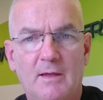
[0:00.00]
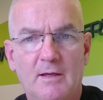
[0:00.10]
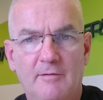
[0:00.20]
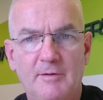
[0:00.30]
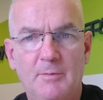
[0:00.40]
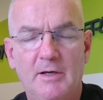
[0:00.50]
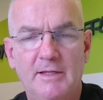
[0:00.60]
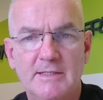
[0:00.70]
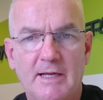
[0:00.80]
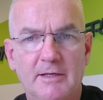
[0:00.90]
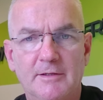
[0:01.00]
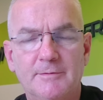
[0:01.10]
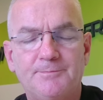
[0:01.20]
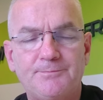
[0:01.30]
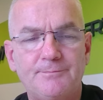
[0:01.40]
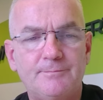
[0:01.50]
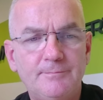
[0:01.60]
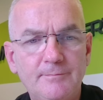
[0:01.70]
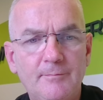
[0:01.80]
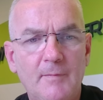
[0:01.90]
covered by the tenant.
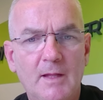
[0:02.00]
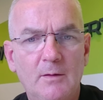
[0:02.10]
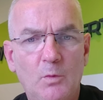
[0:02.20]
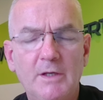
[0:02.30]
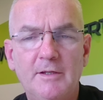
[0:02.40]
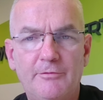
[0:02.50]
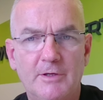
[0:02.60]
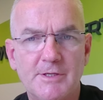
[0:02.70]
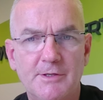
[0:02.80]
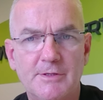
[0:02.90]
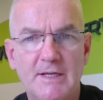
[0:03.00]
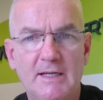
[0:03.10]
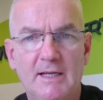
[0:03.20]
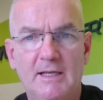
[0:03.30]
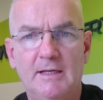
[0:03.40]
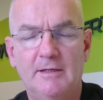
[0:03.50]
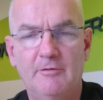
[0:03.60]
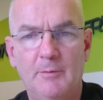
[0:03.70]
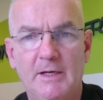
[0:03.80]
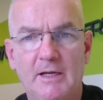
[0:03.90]
One difference you see here in
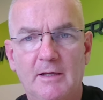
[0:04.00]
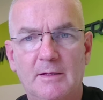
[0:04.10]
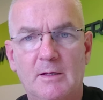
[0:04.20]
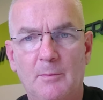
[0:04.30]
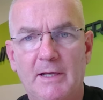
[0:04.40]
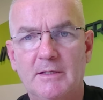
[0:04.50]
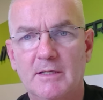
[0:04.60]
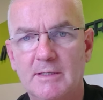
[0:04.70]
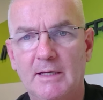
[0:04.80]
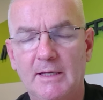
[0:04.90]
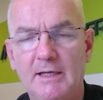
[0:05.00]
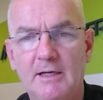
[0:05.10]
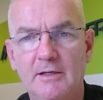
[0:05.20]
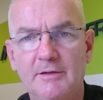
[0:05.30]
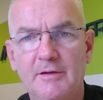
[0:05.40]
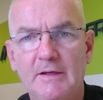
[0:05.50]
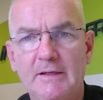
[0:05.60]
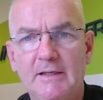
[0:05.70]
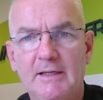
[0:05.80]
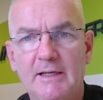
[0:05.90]
Romania compared to, say, England.
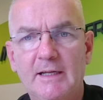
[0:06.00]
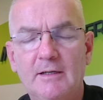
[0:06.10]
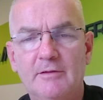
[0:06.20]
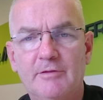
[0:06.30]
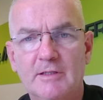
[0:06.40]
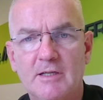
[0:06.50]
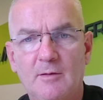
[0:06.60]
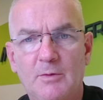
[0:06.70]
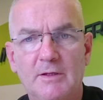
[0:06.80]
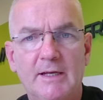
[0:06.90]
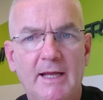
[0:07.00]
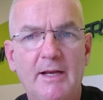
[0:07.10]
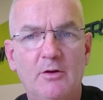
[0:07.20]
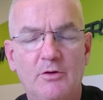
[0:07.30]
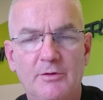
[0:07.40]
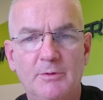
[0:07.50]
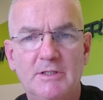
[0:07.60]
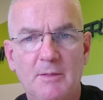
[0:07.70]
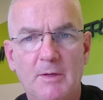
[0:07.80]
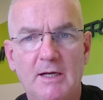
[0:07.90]
In England, for example, the landlord would
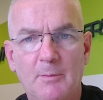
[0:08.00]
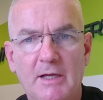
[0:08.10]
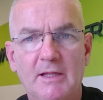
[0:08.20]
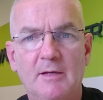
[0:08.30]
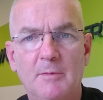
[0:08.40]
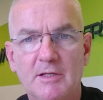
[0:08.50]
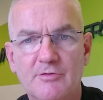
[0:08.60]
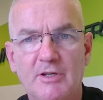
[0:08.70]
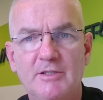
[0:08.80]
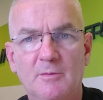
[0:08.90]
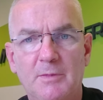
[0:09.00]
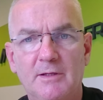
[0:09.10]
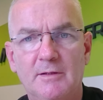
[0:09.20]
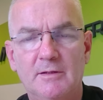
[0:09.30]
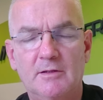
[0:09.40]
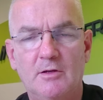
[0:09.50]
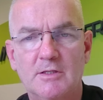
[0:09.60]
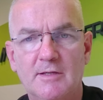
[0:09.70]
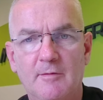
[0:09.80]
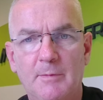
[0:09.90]
typically pay the administration
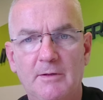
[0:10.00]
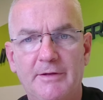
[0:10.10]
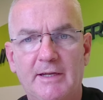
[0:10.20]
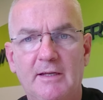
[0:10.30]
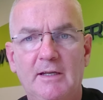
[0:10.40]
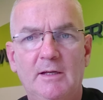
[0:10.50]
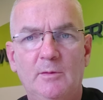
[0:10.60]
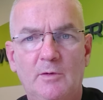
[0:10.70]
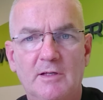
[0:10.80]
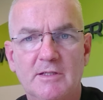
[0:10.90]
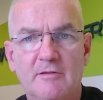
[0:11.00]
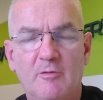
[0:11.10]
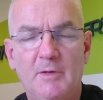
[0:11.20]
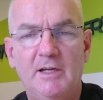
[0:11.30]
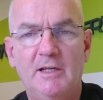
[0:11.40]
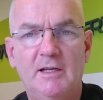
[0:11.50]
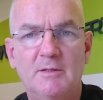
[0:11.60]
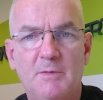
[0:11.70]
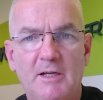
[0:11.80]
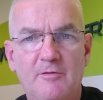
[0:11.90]
costs of a building, whereas in Romania it's
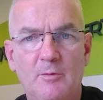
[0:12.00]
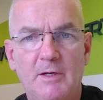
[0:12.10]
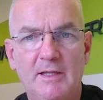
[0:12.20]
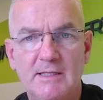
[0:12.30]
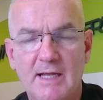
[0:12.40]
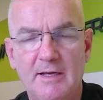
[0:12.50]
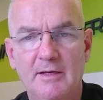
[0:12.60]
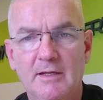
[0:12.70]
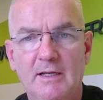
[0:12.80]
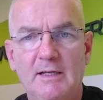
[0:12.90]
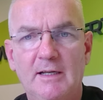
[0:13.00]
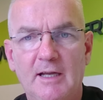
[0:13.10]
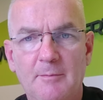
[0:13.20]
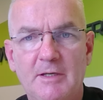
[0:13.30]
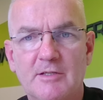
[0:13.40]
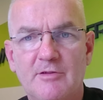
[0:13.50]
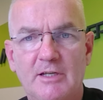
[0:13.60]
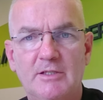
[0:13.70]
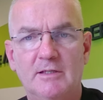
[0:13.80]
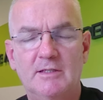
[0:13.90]
paid for by the tenant.
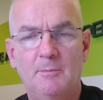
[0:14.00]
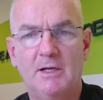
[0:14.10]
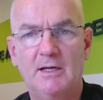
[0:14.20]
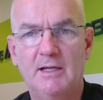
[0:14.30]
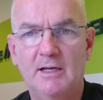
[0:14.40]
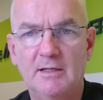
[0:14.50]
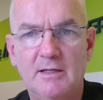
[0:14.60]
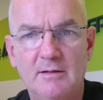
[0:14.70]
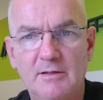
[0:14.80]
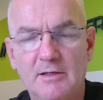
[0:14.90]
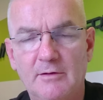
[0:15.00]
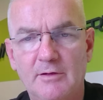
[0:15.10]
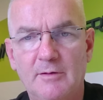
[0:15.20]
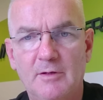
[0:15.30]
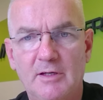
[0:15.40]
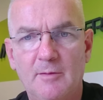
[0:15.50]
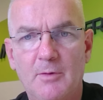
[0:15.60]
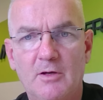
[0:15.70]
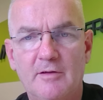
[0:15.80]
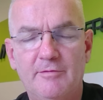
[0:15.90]
Administration typically in a
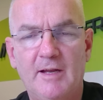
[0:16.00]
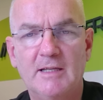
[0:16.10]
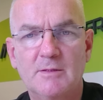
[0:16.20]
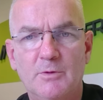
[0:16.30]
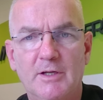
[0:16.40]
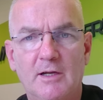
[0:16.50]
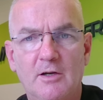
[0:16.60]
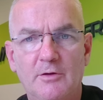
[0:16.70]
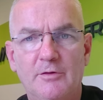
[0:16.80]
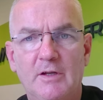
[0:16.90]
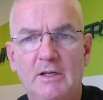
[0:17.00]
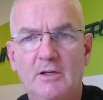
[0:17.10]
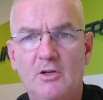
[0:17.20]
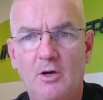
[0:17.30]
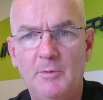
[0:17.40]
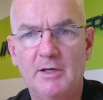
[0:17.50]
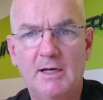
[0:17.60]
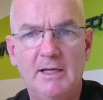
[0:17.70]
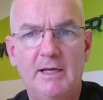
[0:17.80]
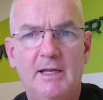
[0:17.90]
block of flats would include common
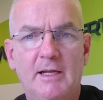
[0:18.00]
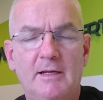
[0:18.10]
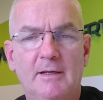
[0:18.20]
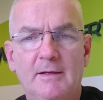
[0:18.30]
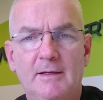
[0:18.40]
cleaning,